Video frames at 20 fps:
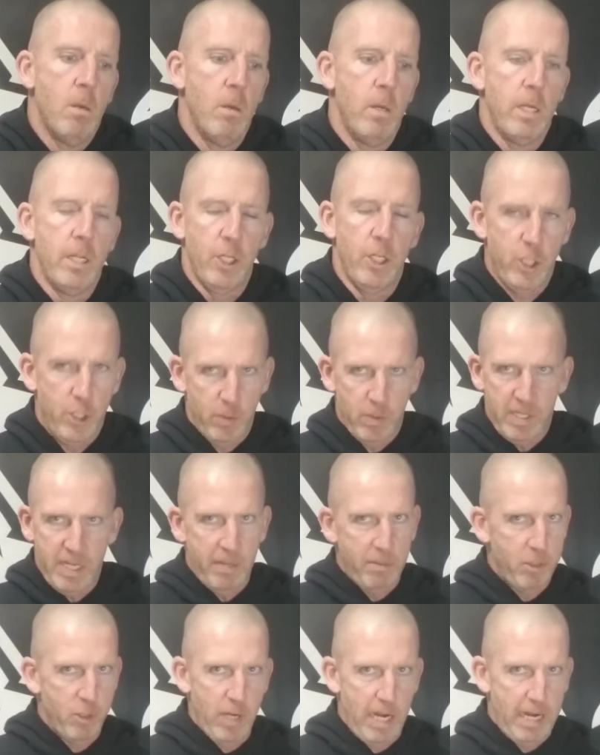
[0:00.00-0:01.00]
And she was
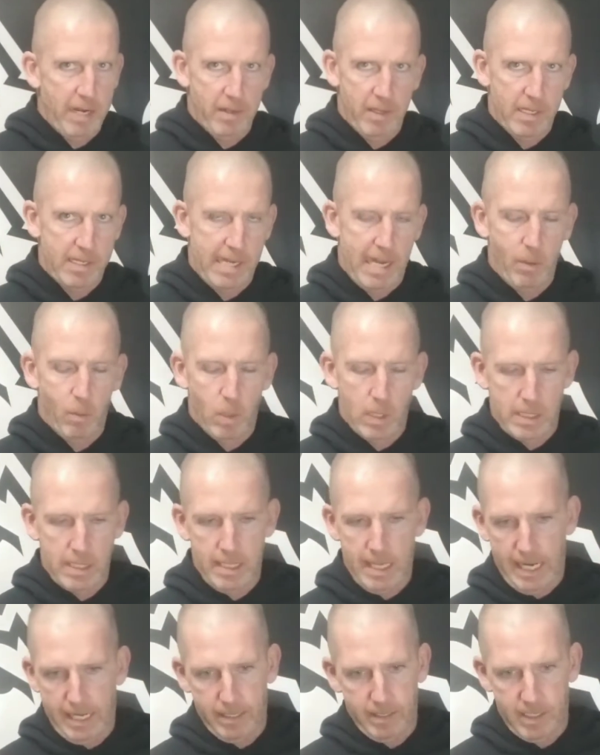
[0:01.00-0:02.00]
keeping track of this. I wasn't.
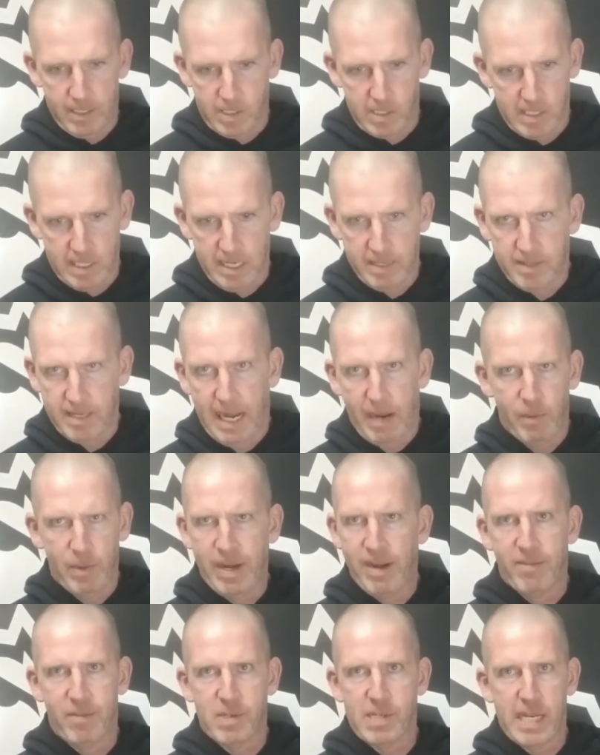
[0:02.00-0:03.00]
This is not. I would
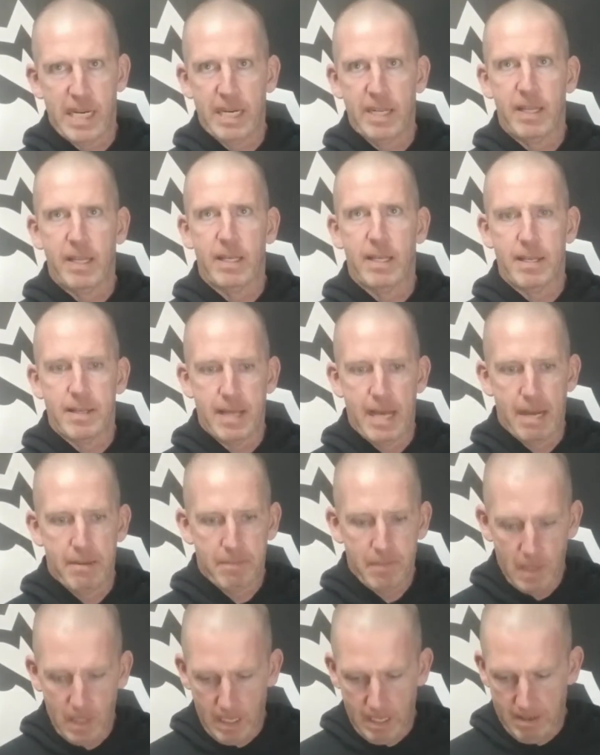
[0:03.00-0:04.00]
never say anything like that.
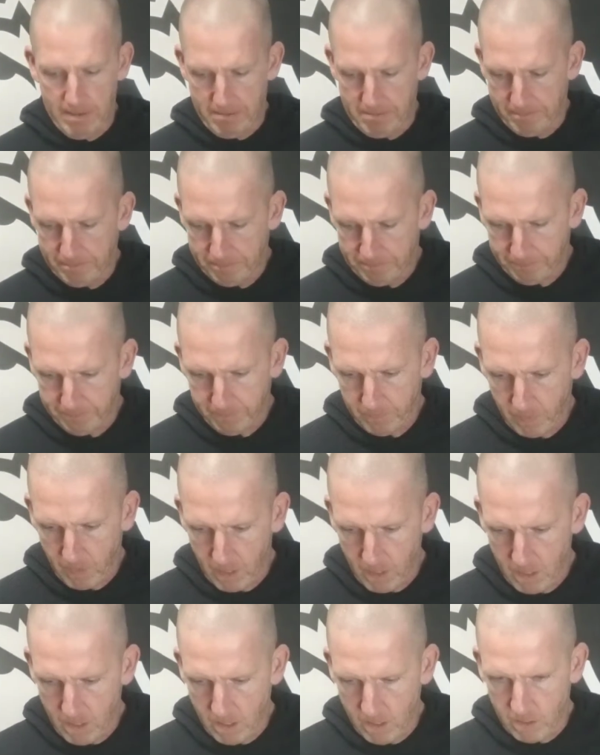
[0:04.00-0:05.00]

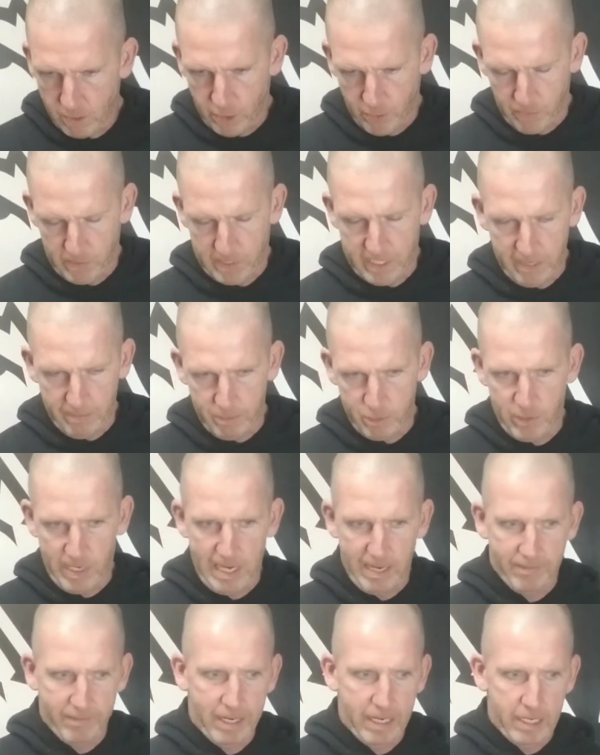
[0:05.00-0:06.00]
She was keeping
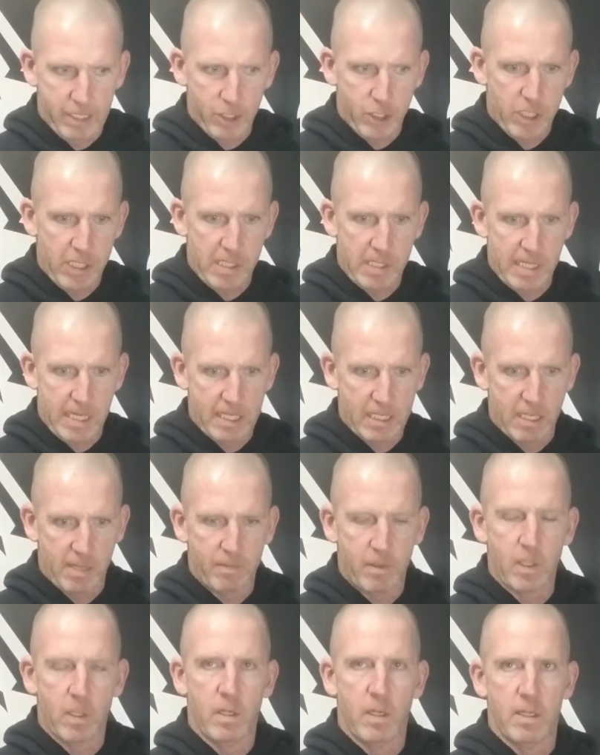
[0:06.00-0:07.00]
track of it, and she said
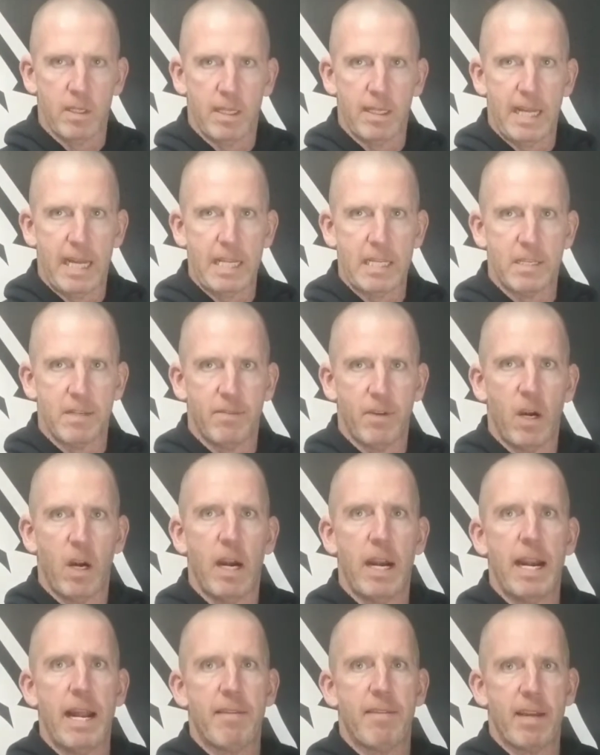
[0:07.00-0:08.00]
something along the lines of, "All
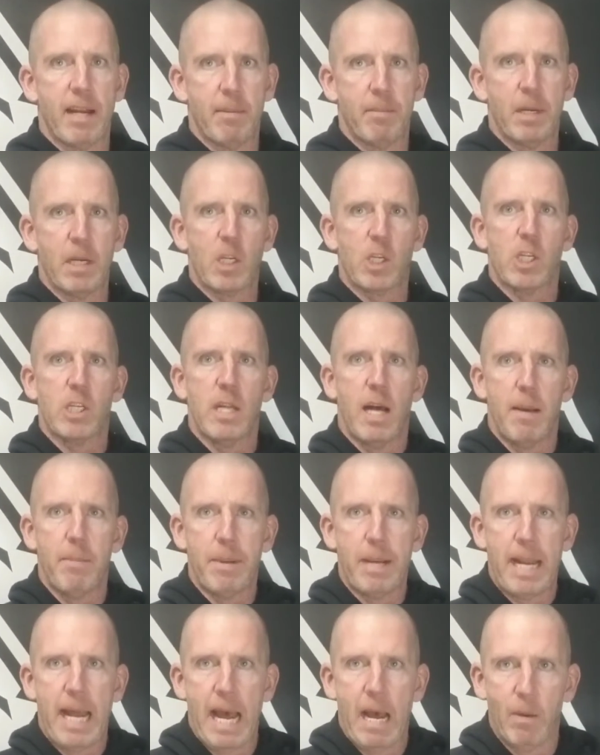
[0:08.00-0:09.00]
right, I think I'm gonna stop
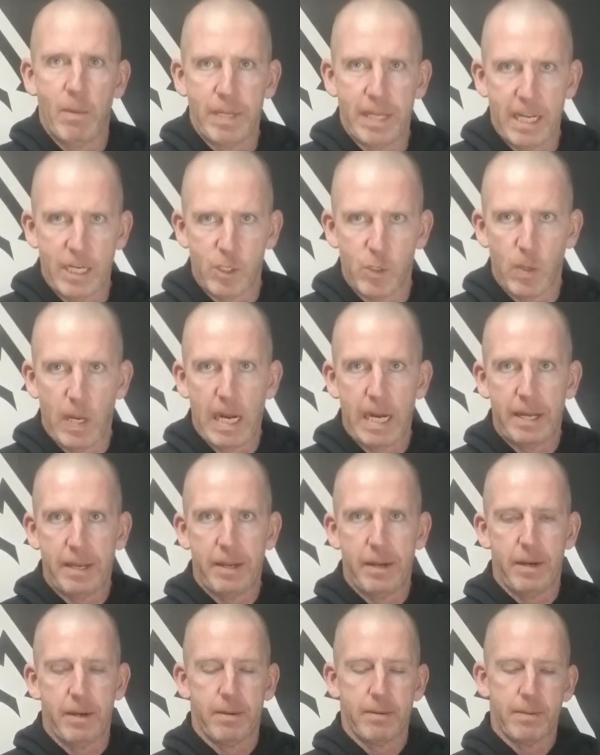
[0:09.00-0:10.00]
it now and get you out of
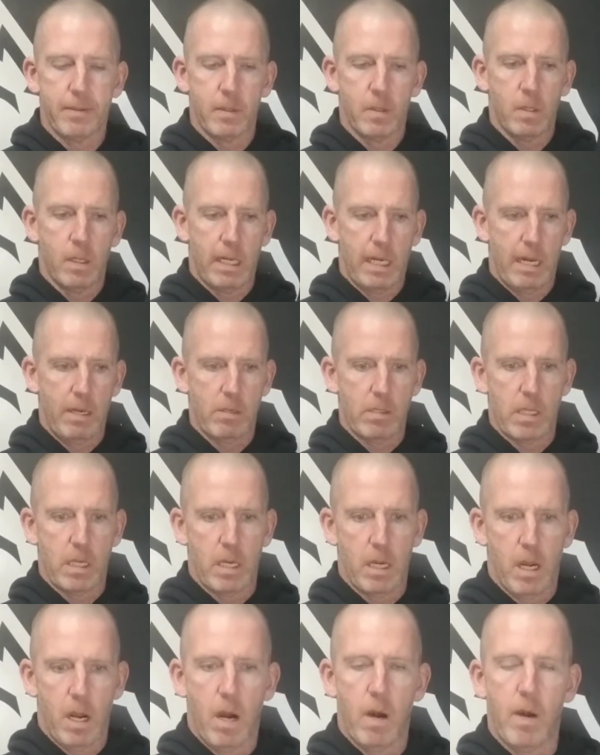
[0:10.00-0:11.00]
here." And I was like,
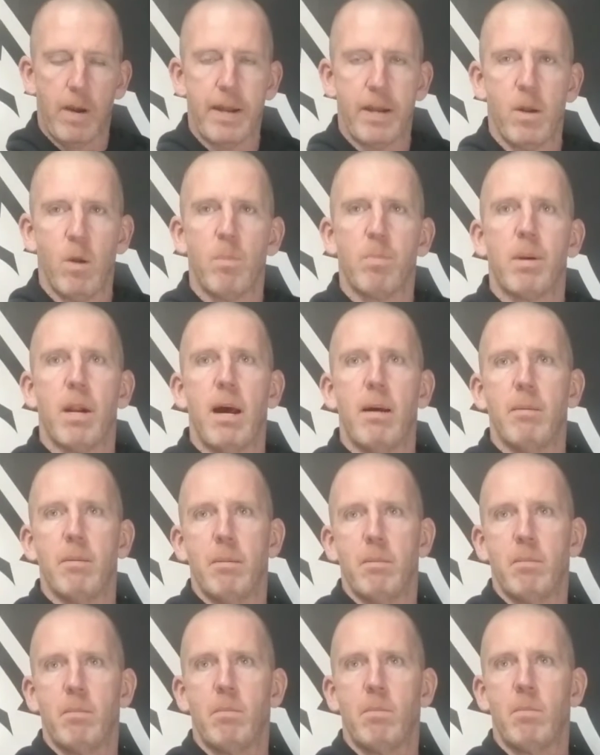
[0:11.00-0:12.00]
"All right, no problem."
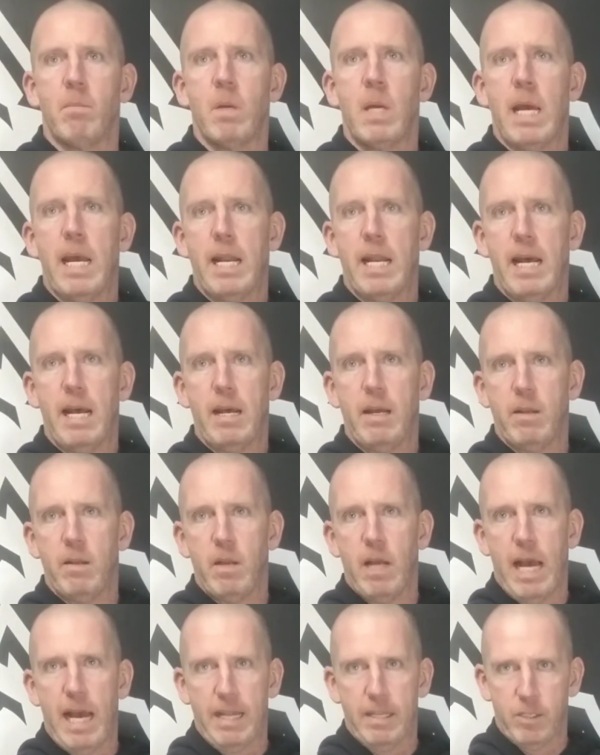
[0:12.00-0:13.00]
And
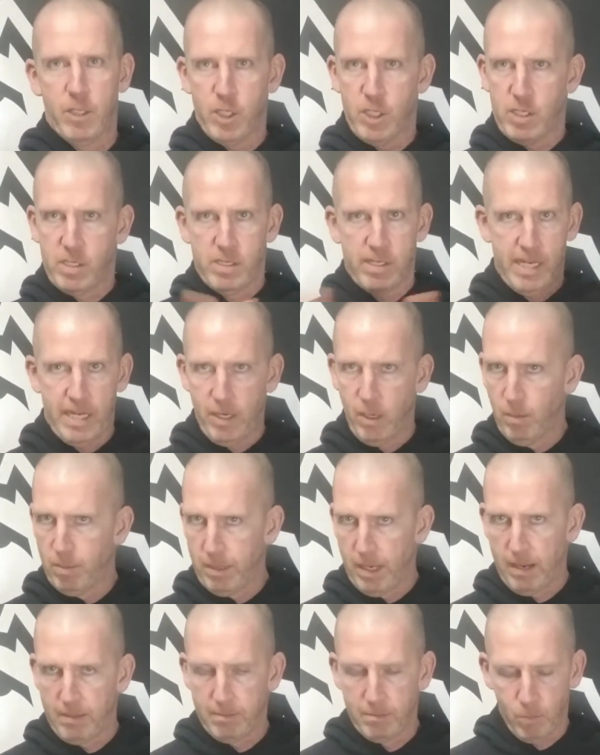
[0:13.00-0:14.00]
I just said no
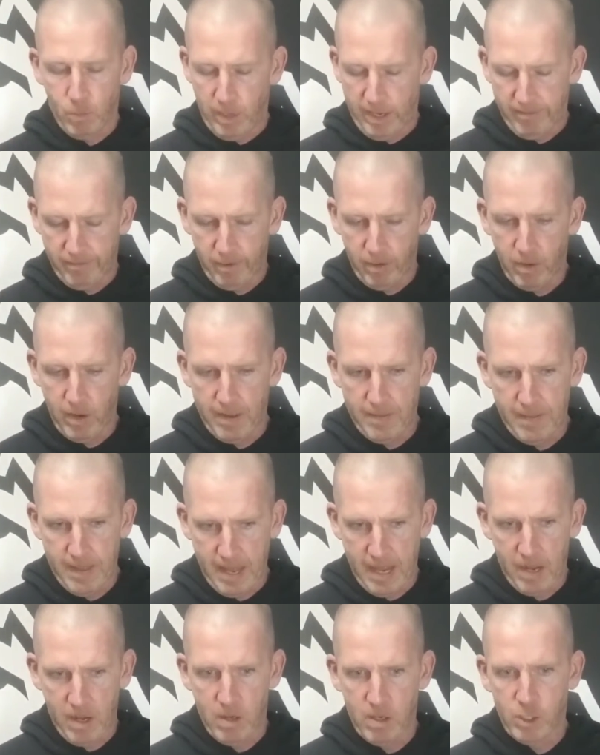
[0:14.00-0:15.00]
problem, whatever. And
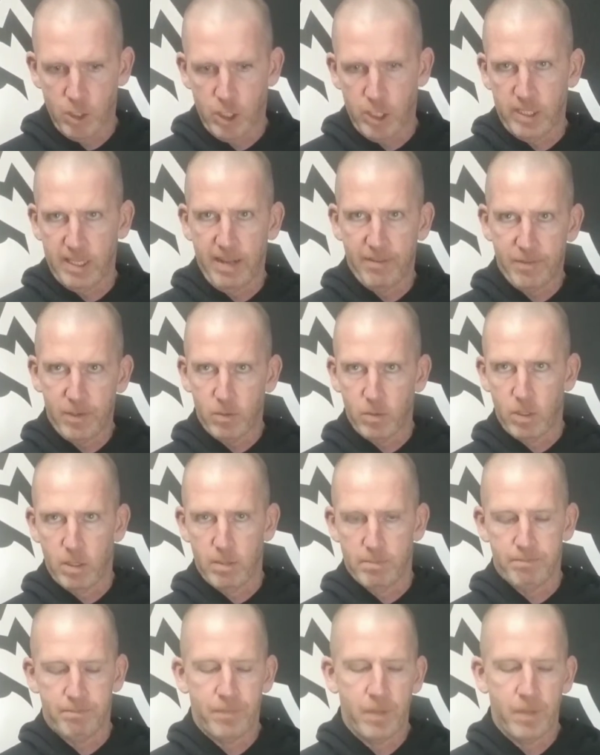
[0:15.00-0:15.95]
then she left the room,